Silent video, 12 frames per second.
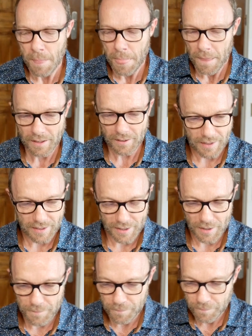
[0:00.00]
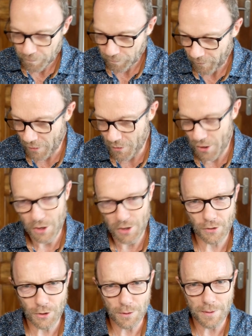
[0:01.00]
He said, have you heard of
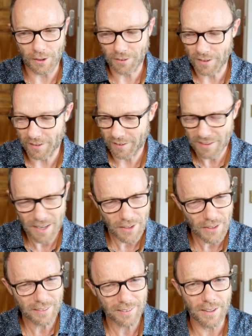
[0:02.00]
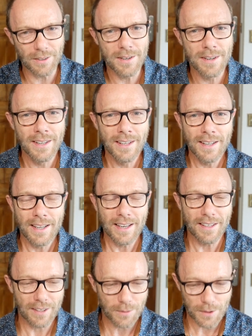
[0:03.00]
Thoughtworks? And I said, yeah, I think so. He
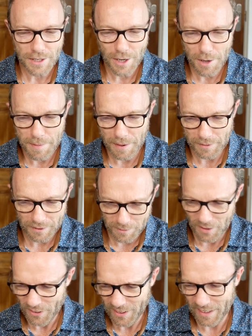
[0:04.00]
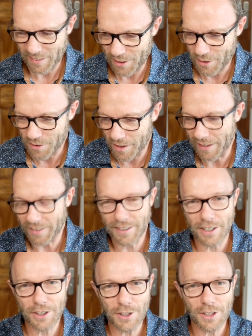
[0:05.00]
said, what do you know about them? I said, well, I think they sound all right. He
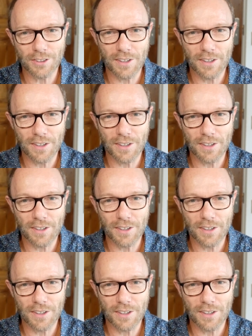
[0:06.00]
said, good, because I've